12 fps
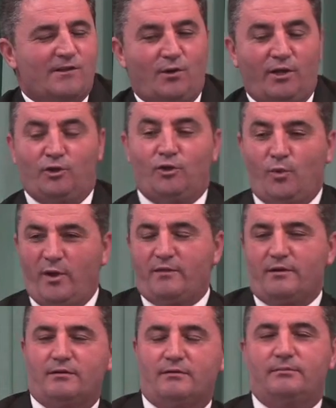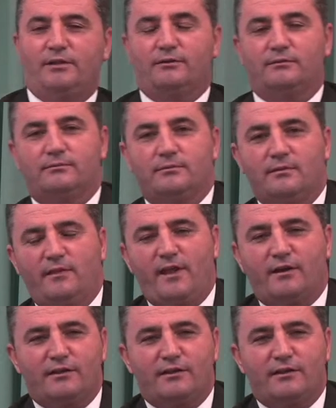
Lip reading: don't know whether they are